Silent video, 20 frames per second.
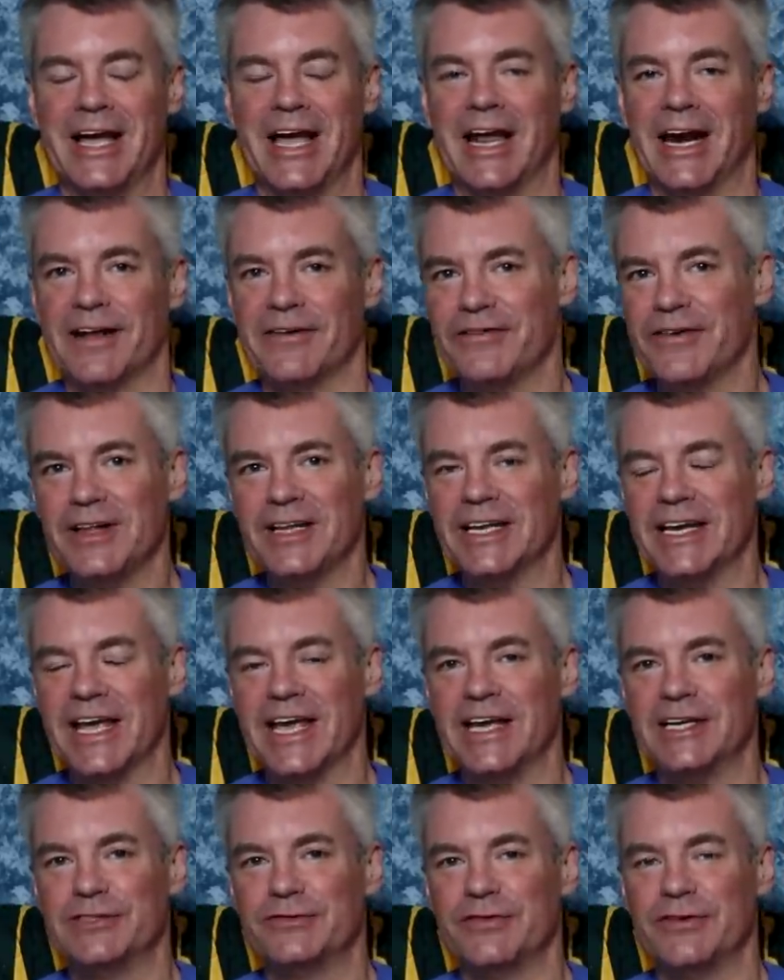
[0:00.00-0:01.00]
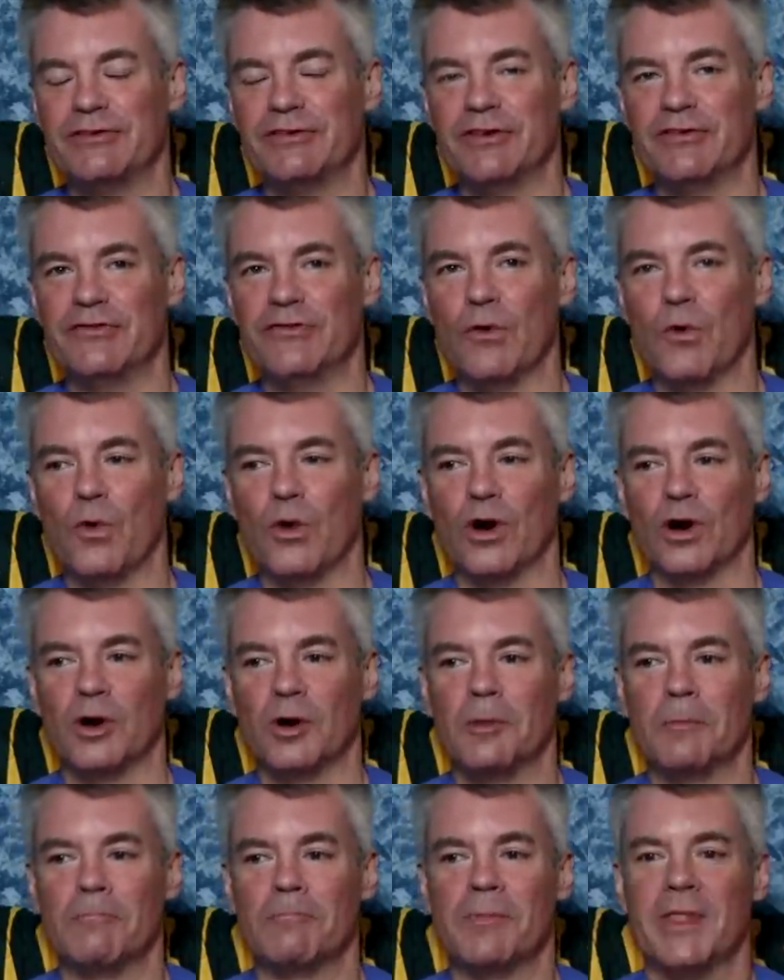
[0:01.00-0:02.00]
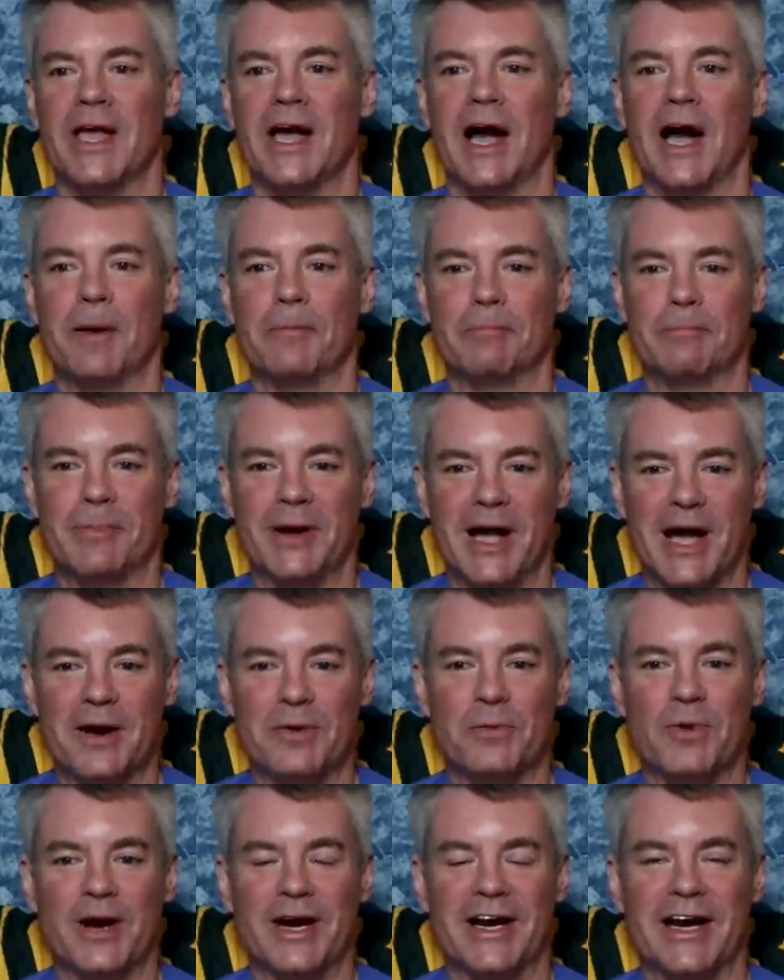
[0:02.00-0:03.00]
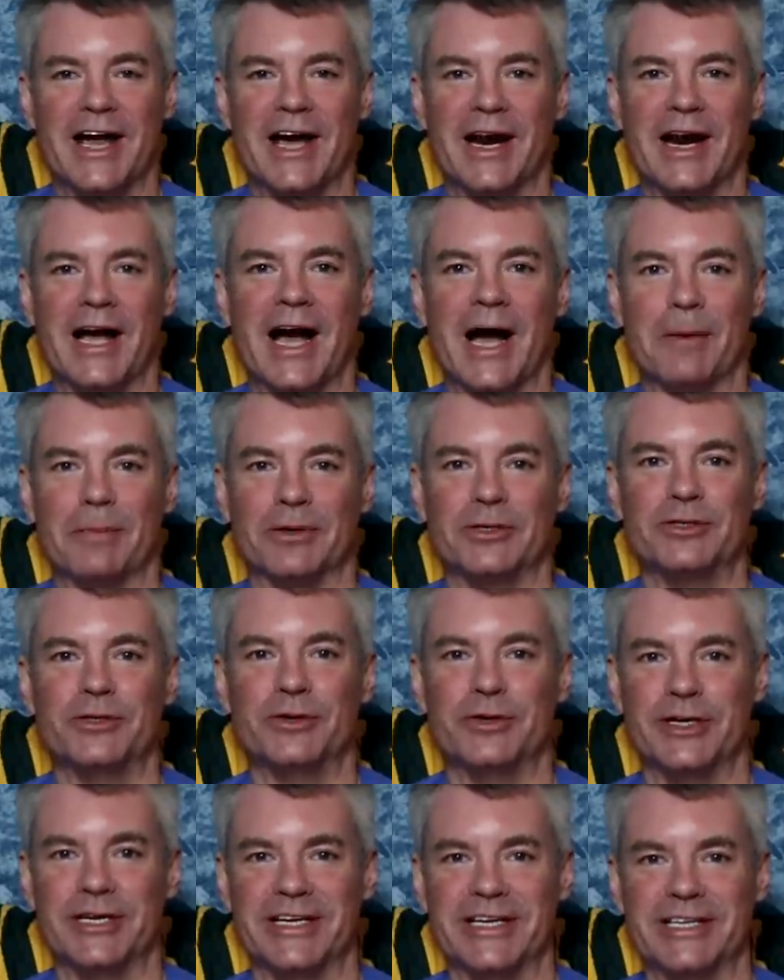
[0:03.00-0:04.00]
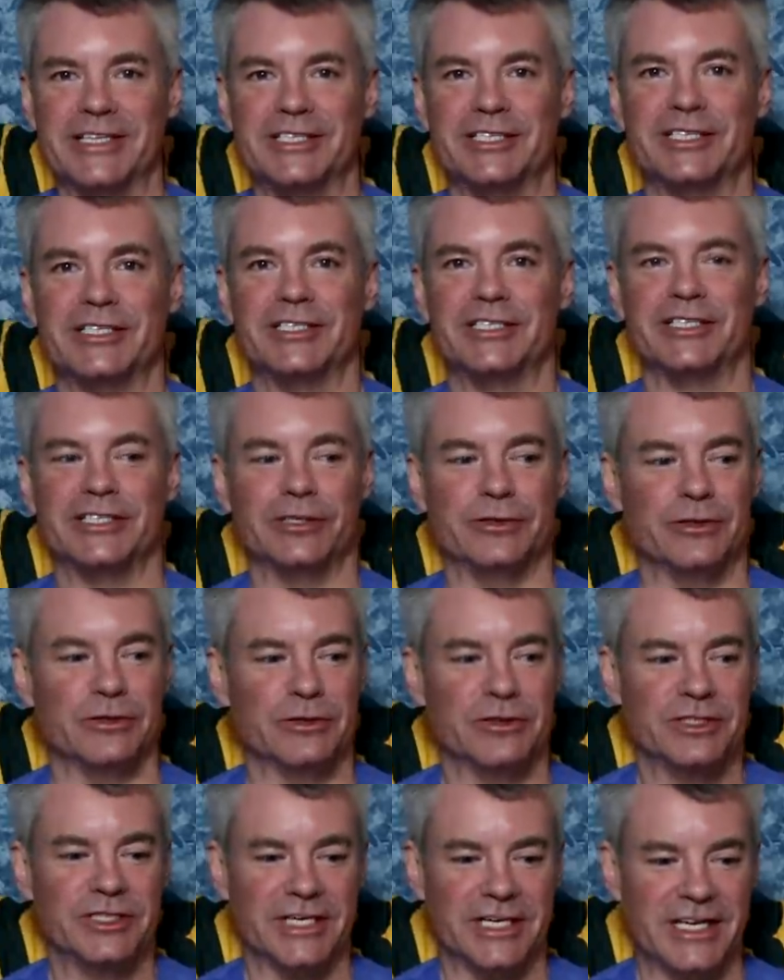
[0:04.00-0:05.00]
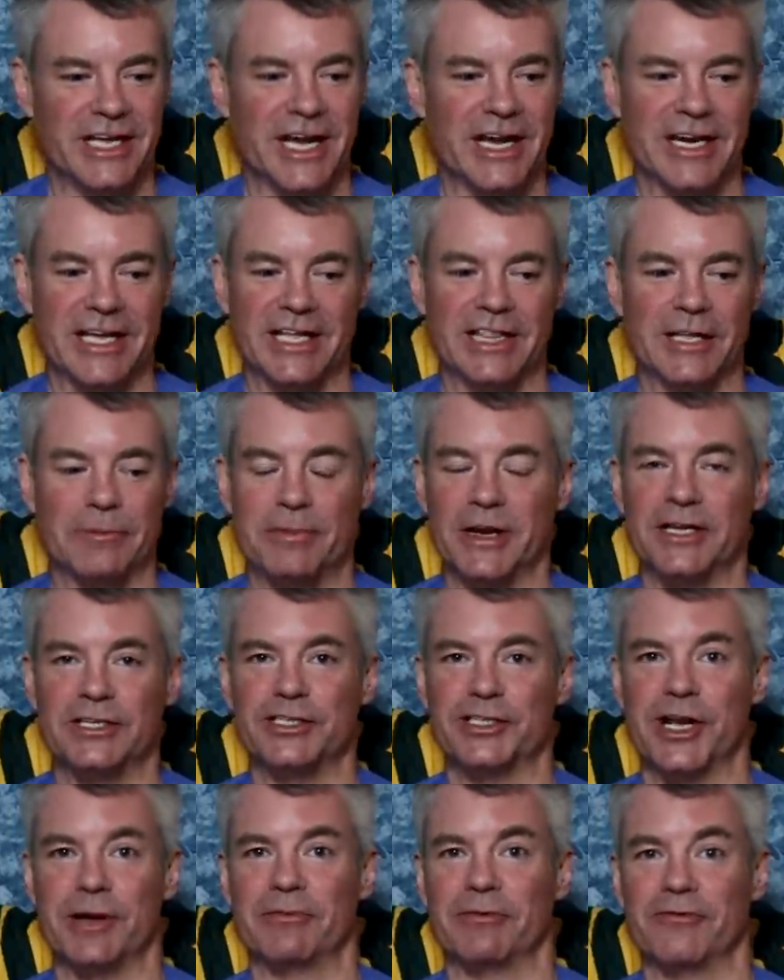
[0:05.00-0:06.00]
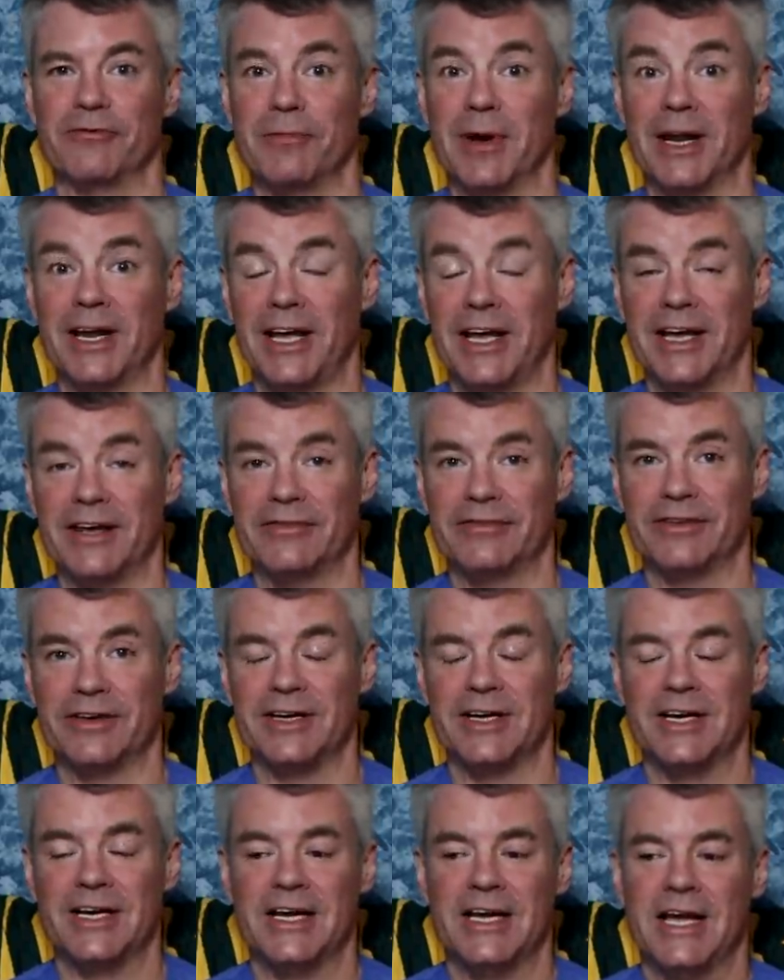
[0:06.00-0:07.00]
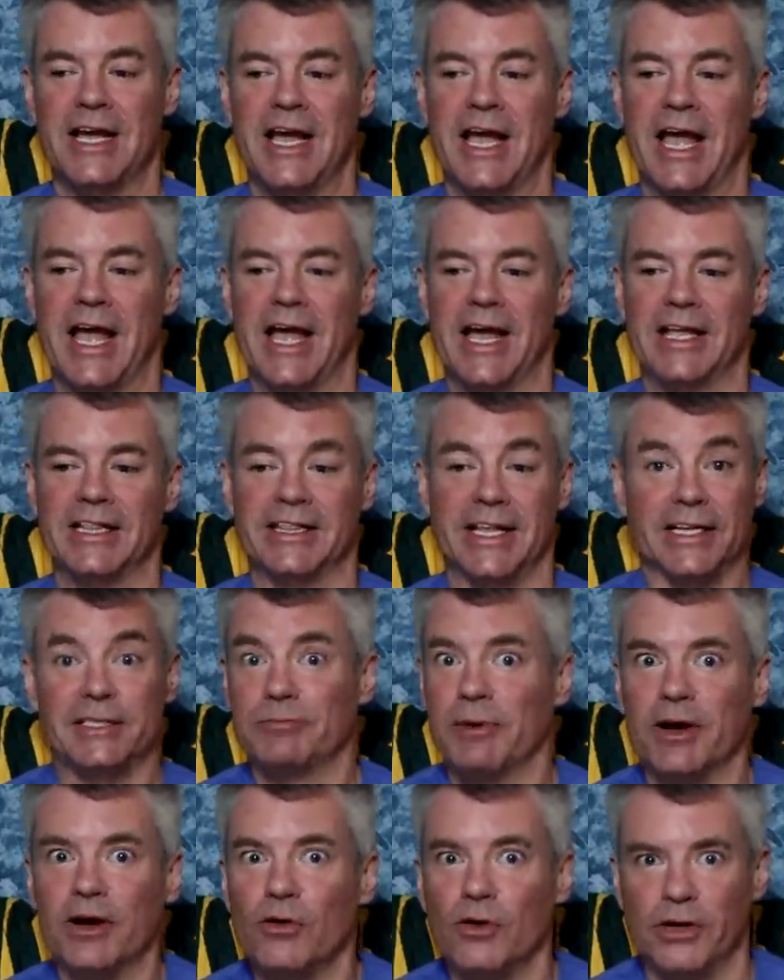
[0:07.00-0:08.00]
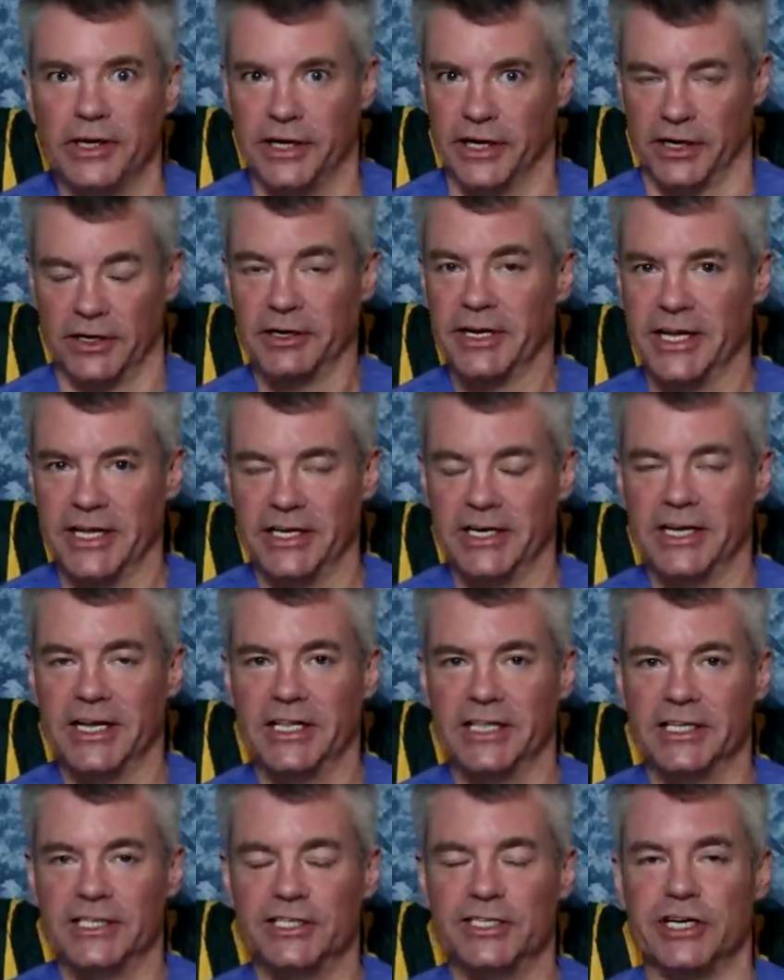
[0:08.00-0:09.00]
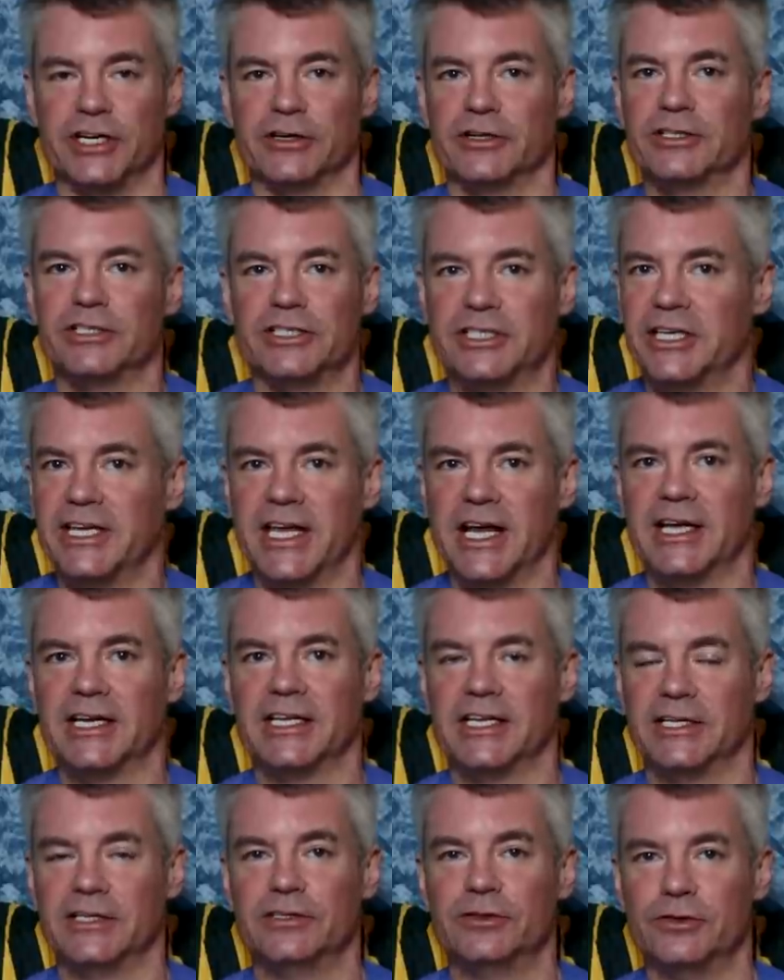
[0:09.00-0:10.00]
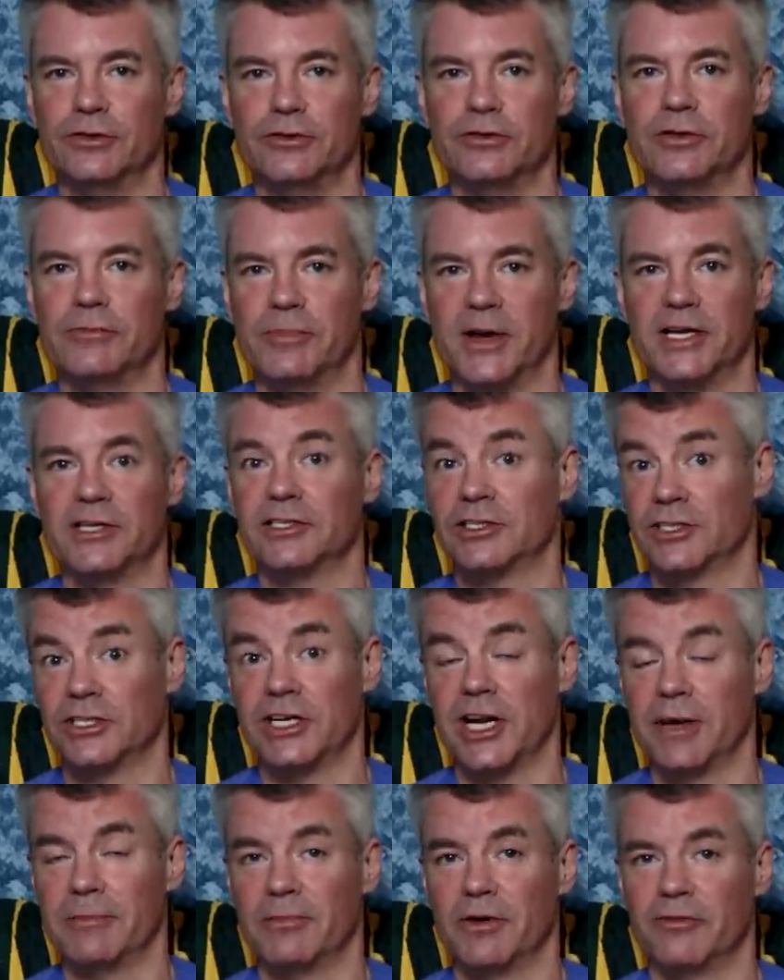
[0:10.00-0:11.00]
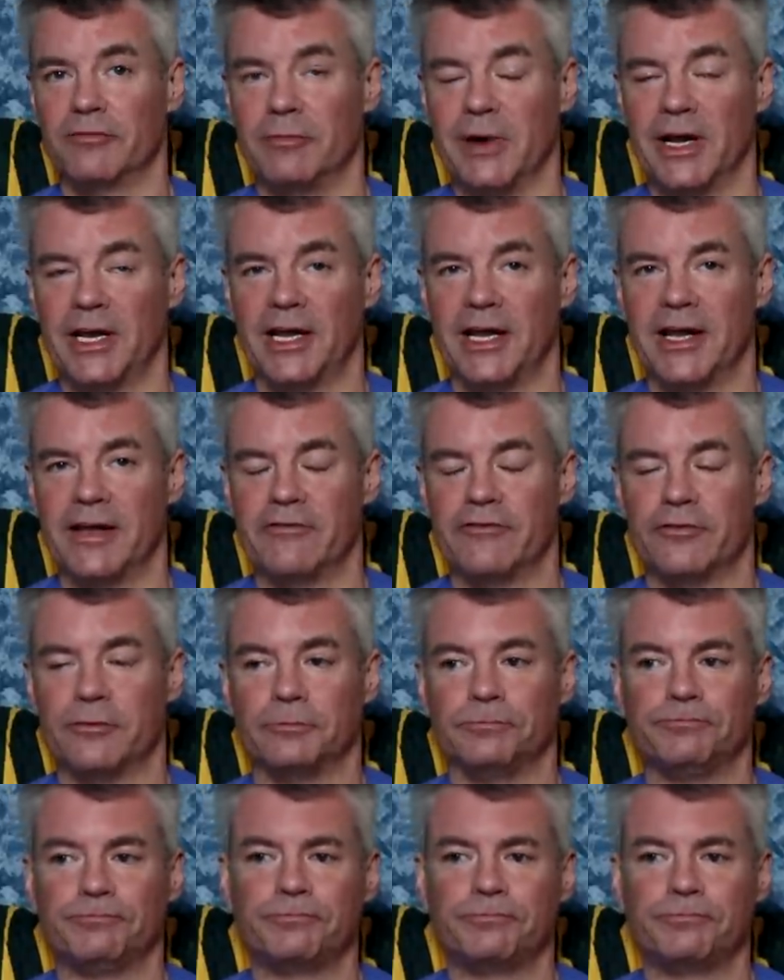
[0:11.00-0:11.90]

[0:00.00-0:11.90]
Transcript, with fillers: And I feel at age 54, I'm kind of running out of opportunities to to get in the best shape of my life. And that's my goal here in, in this year is to get into the best shape of my life.